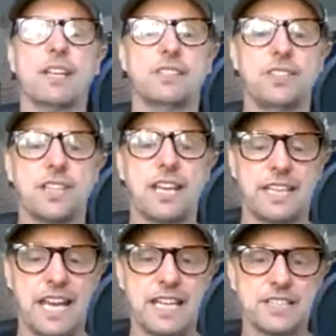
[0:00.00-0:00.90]
You
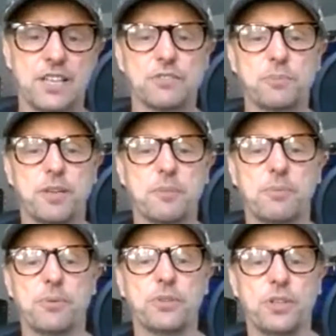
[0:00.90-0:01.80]
take care of yourselves,
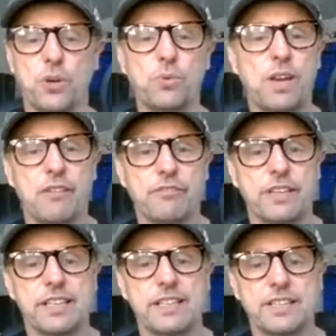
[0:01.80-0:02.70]
people. You're all
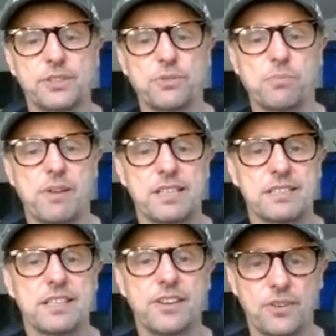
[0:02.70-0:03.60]
lovely and you're all
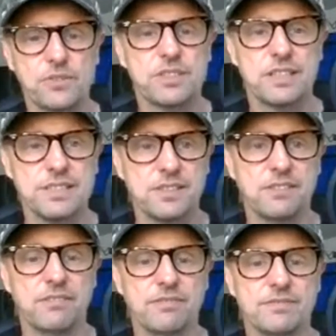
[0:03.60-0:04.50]
blessed, and I'll see you soon.